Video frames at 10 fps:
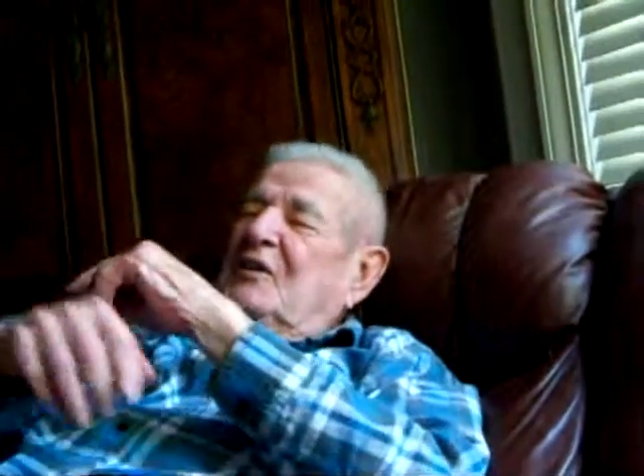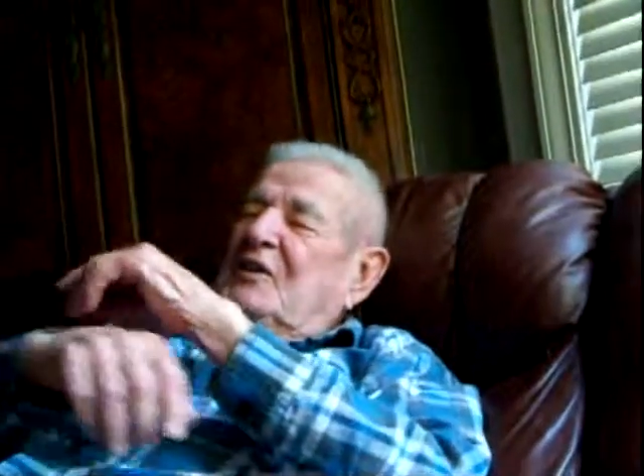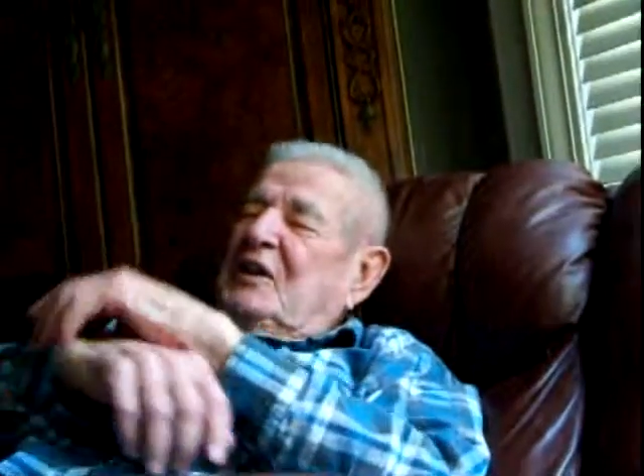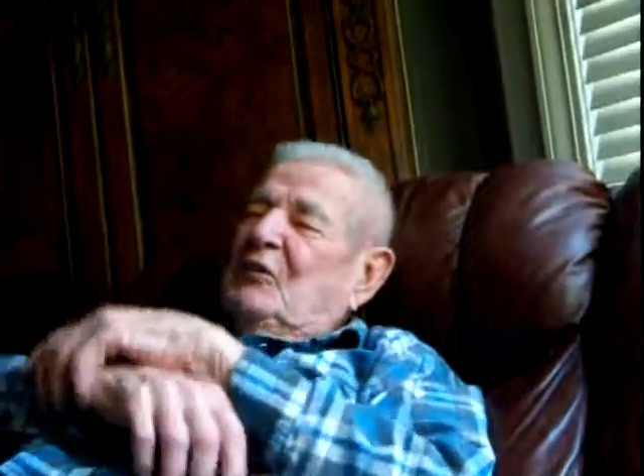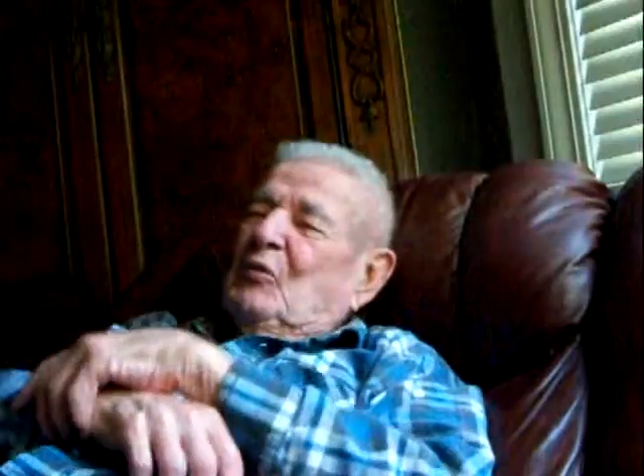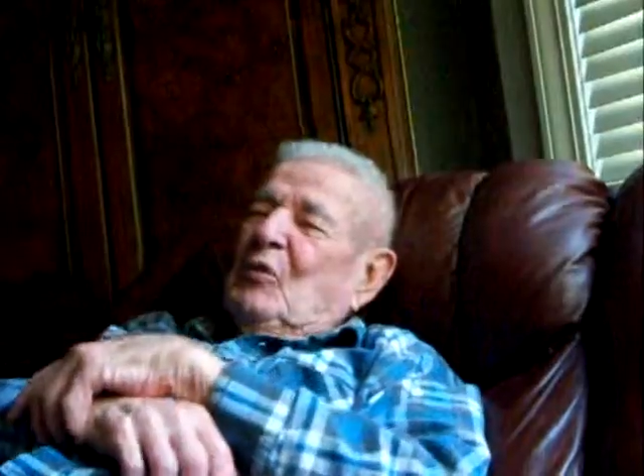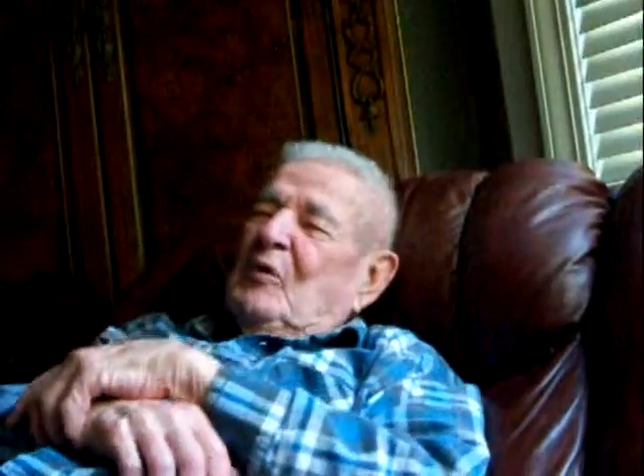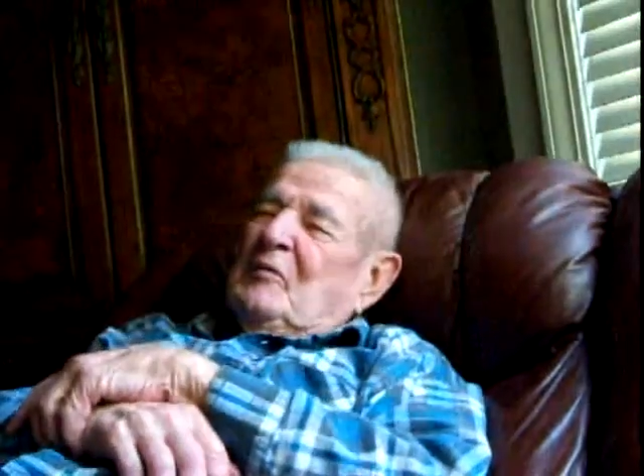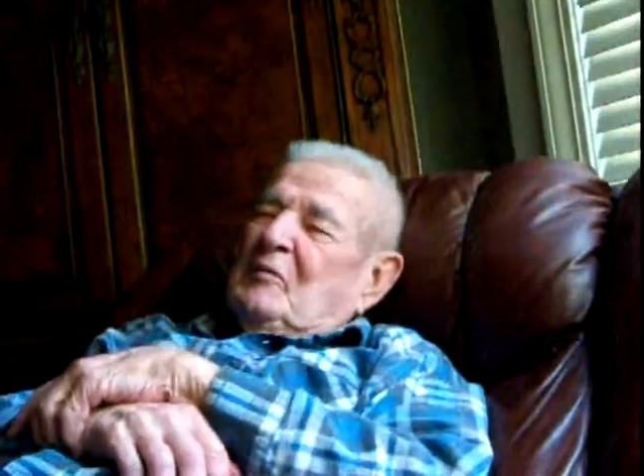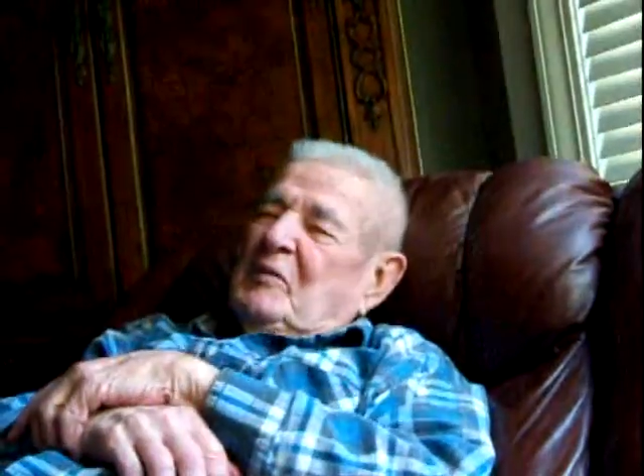couldn't get
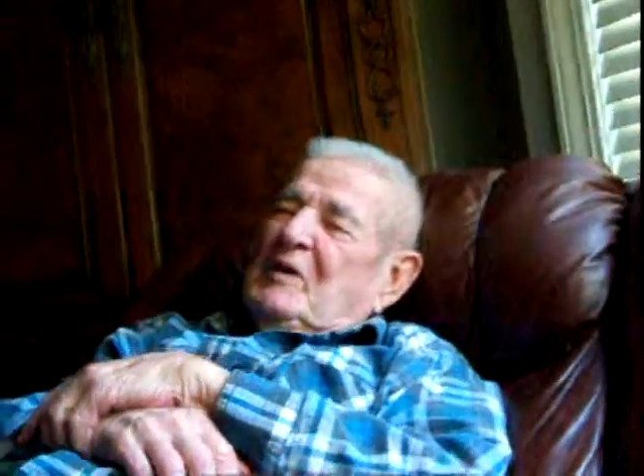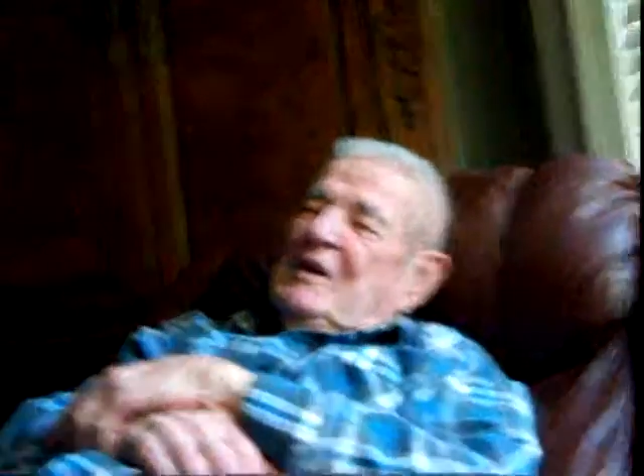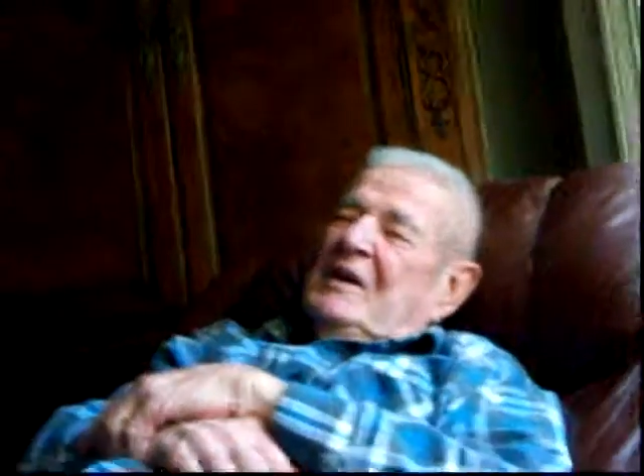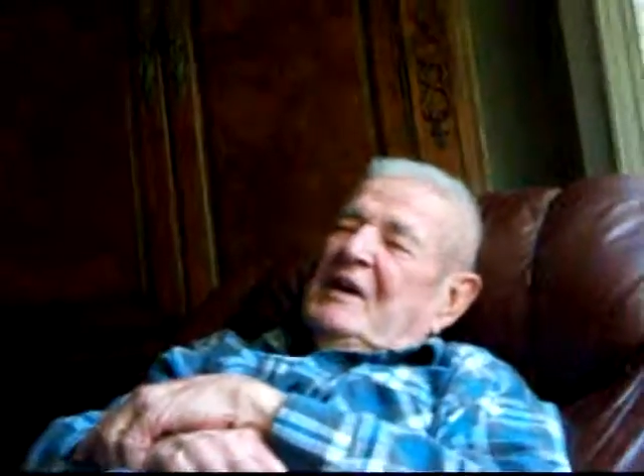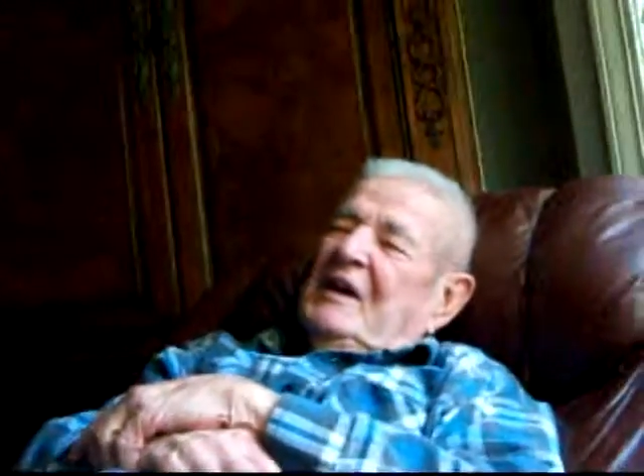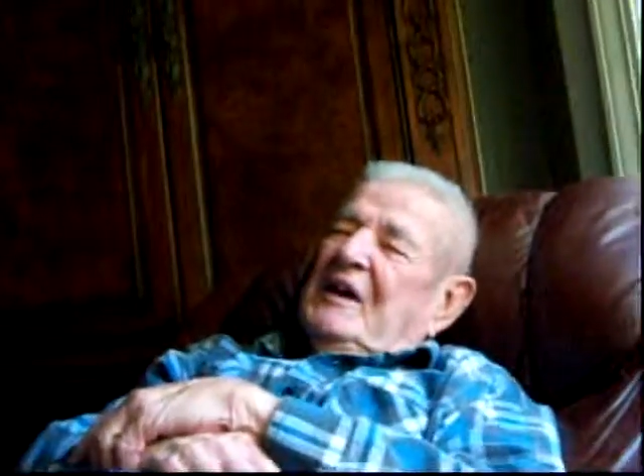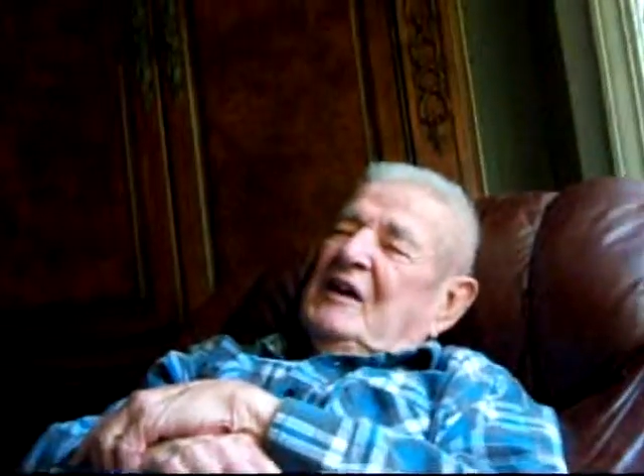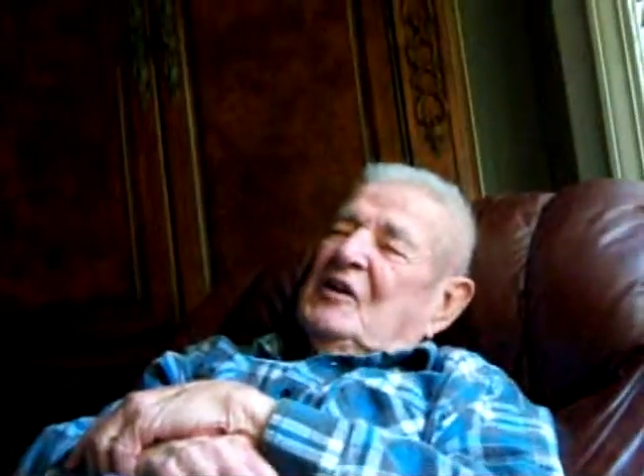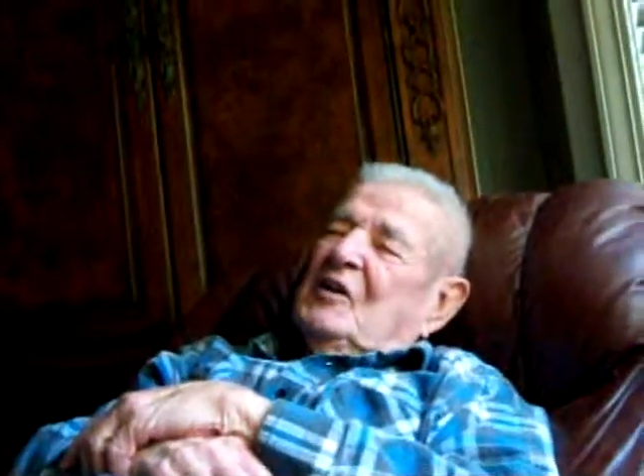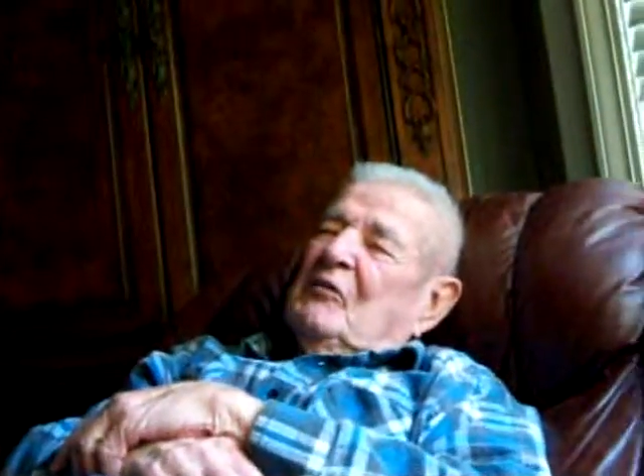warm.
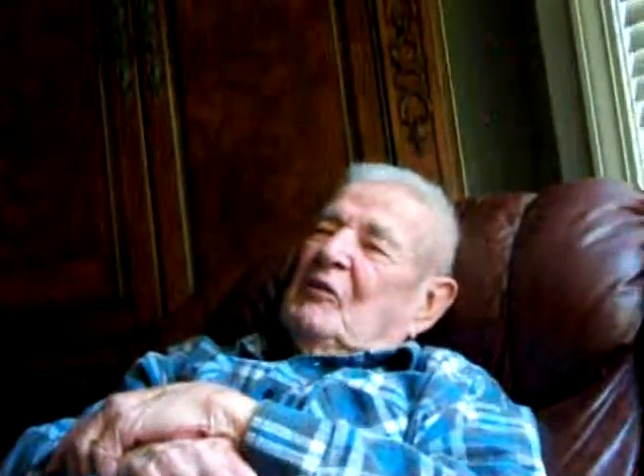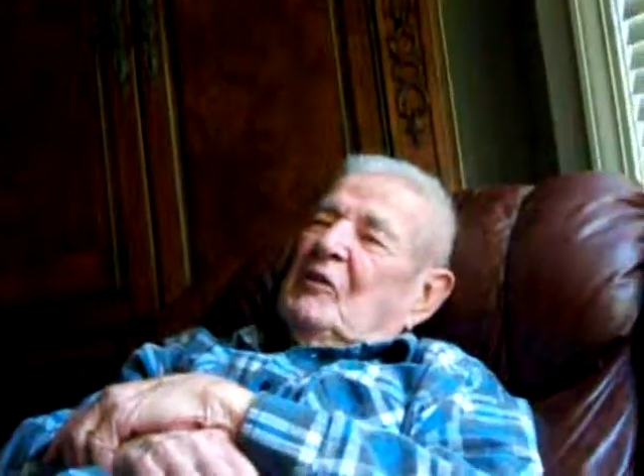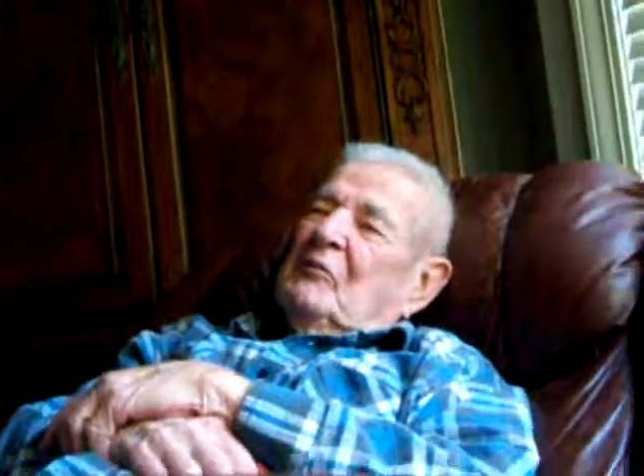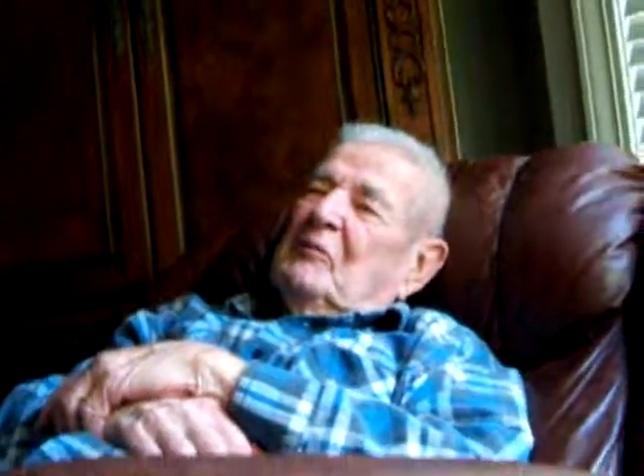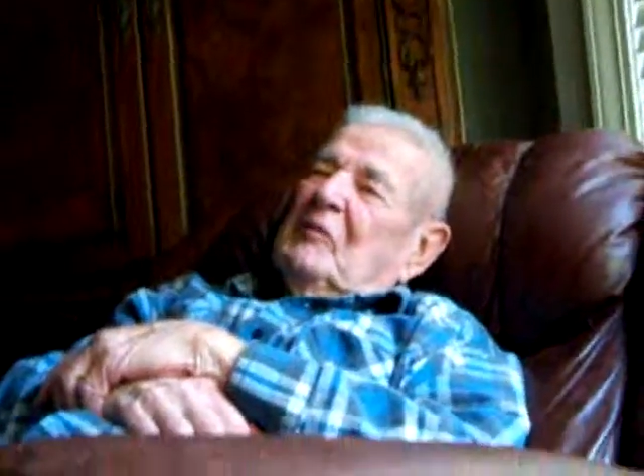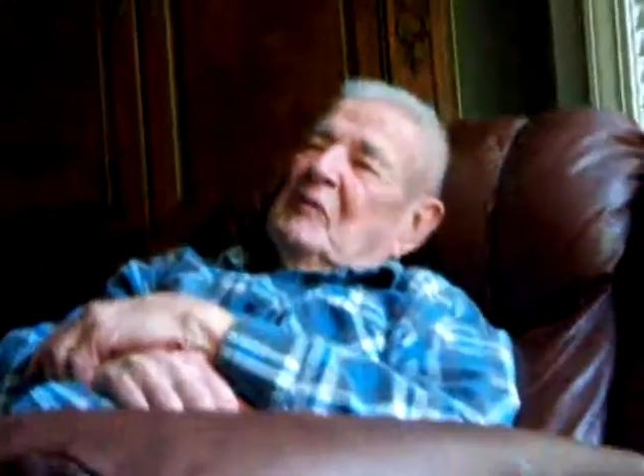He'd cover up.